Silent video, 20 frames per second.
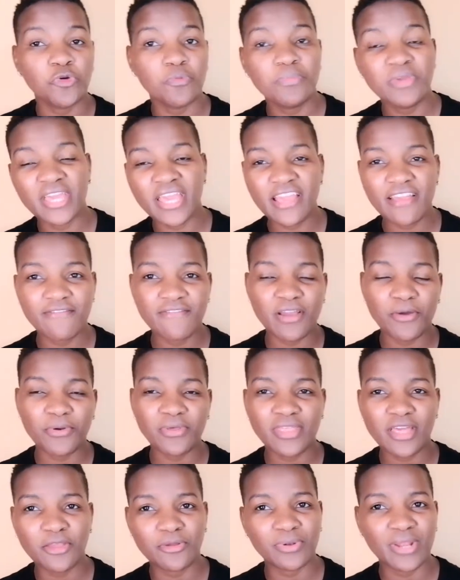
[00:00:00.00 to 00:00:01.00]
your behavior,
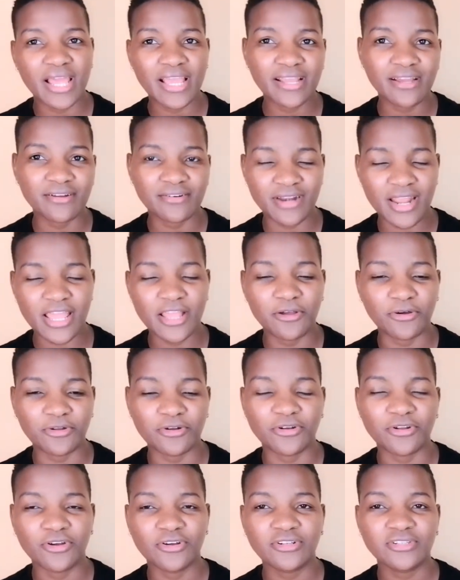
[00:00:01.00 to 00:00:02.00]
whether you like crying or
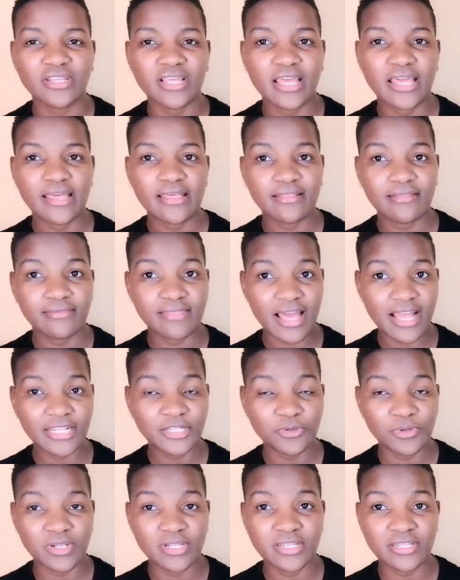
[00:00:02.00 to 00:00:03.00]
not,
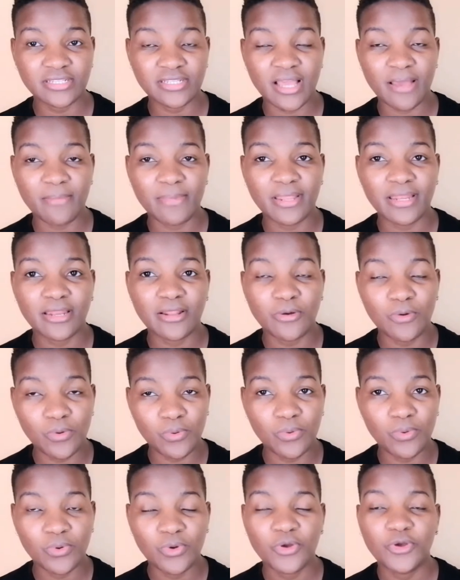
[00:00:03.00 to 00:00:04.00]
that will determine
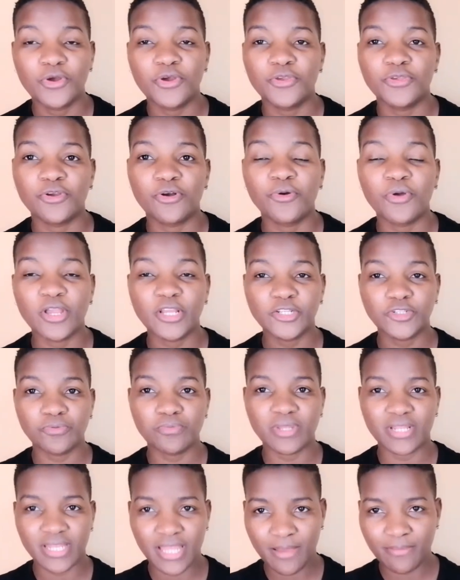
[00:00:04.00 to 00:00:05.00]
who you're going to
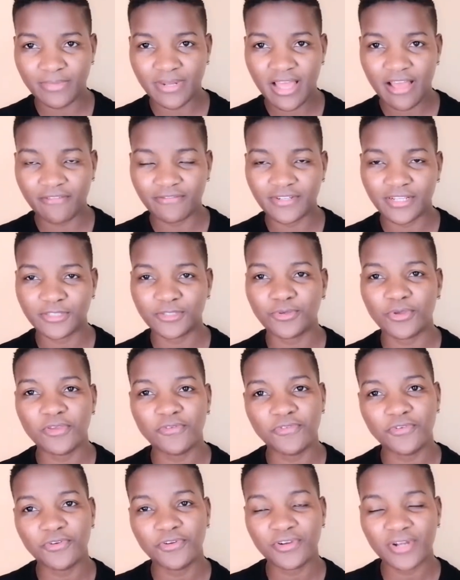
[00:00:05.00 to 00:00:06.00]
be named after. So
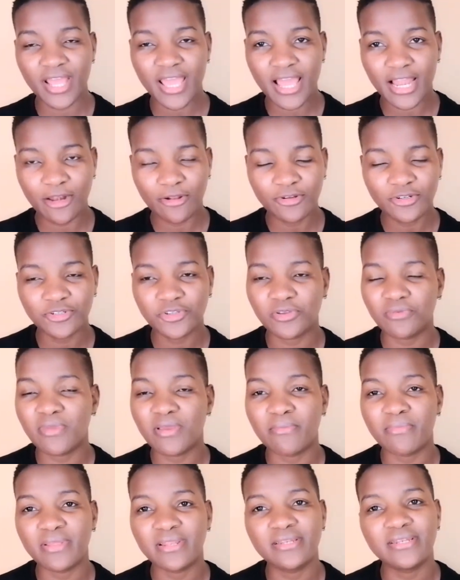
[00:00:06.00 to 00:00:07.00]
if you cry a lot, you
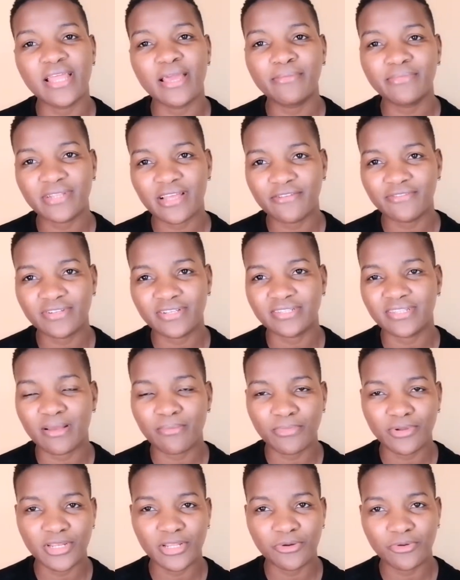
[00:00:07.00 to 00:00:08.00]
may be named after
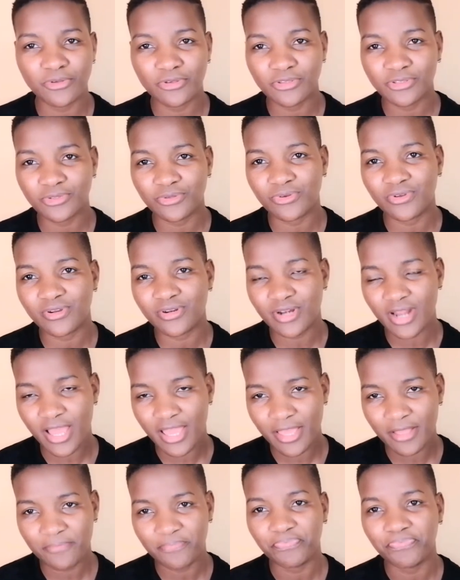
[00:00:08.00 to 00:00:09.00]
somebody who used to
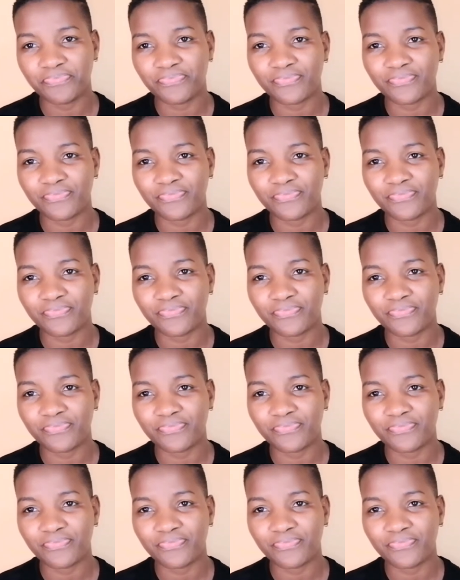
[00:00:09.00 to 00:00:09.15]
cry